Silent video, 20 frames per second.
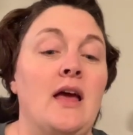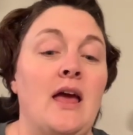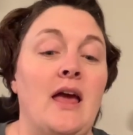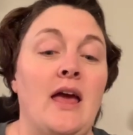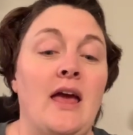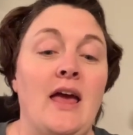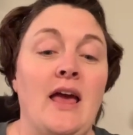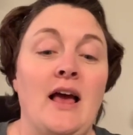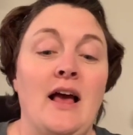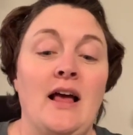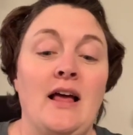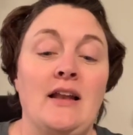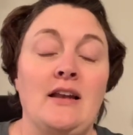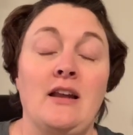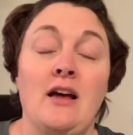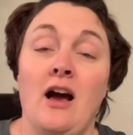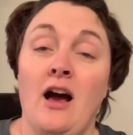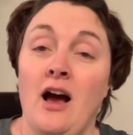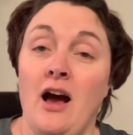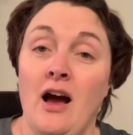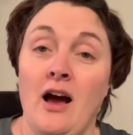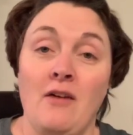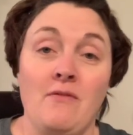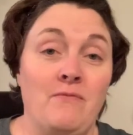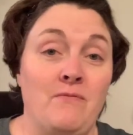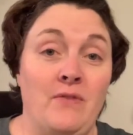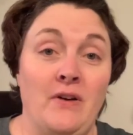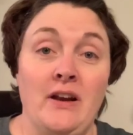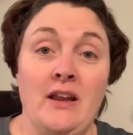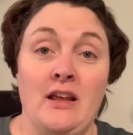And
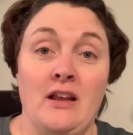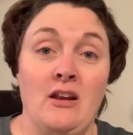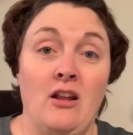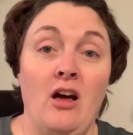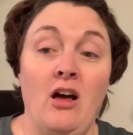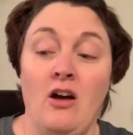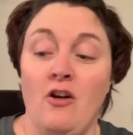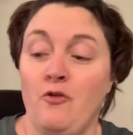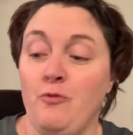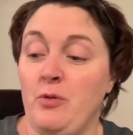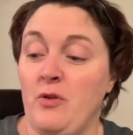funny enough,